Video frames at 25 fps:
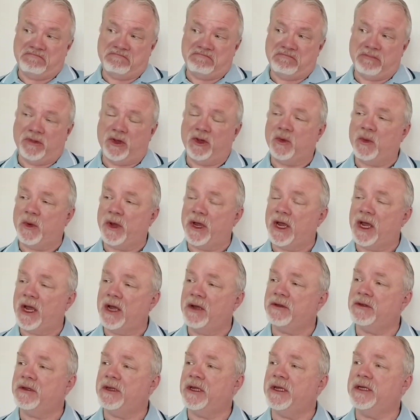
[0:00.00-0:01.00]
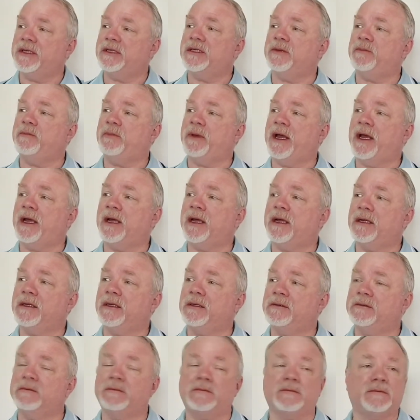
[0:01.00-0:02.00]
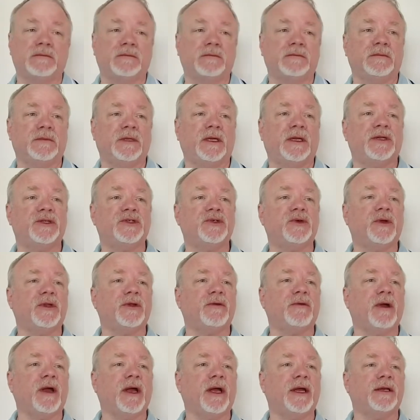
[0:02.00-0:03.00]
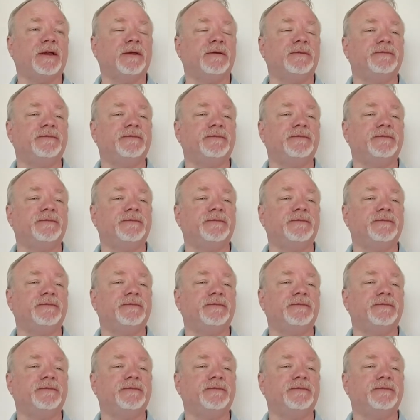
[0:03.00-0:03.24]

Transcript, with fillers: On the way out, they sit back and, and enjoy the ride